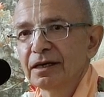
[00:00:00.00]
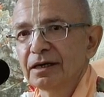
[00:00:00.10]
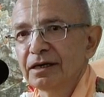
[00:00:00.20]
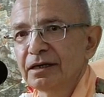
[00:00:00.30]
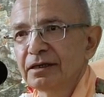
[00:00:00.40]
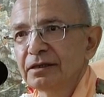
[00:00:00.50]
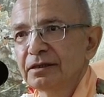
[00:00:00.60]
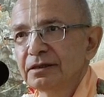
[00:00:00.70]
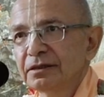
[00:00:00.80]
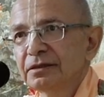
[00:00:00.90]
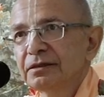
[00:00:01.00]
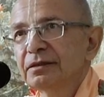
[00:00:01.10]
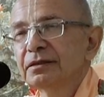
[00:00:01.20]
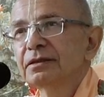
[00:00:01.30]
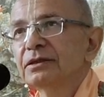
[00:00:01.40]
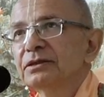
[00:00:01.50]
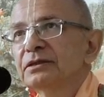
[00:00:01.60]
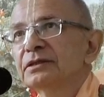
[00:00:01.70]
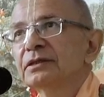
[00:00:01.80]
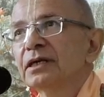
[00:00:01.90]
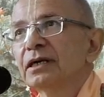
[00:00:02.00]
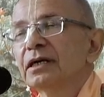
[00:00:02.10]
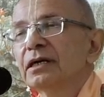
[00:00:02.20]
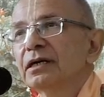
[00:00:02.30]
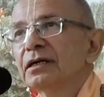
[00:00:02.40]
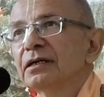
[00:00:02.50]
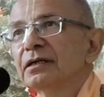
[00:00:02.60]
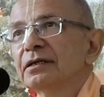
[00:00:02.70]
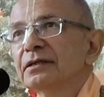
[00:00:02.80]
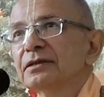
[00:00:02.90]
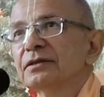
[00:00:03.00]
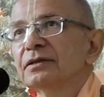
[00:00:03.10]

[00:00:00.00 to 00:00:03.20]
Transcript: Uh, you know, it's uh,